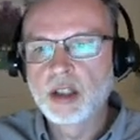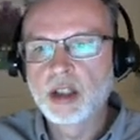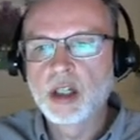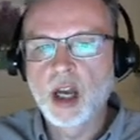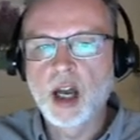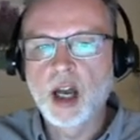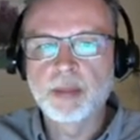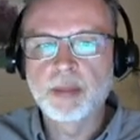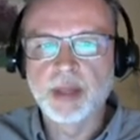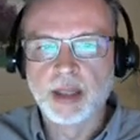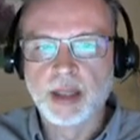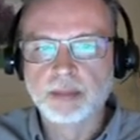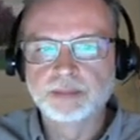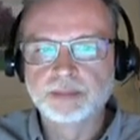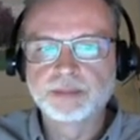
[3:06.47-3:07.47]
to
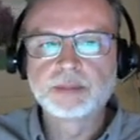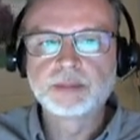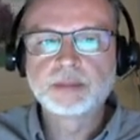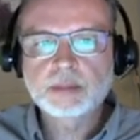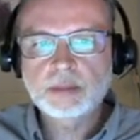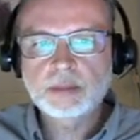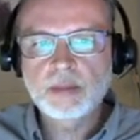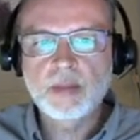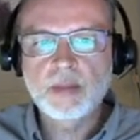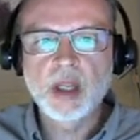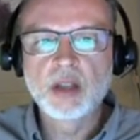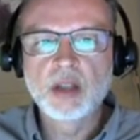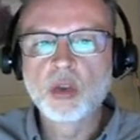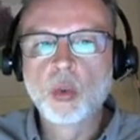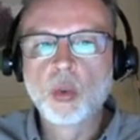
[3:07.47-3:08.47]
copy.
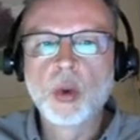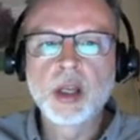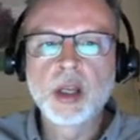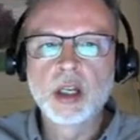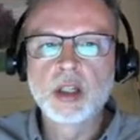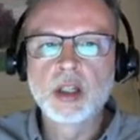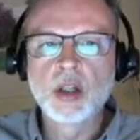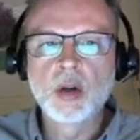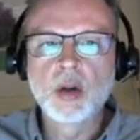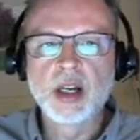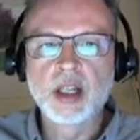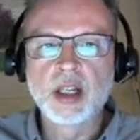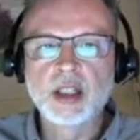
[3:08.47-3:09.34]
So what I'm going to do, I'm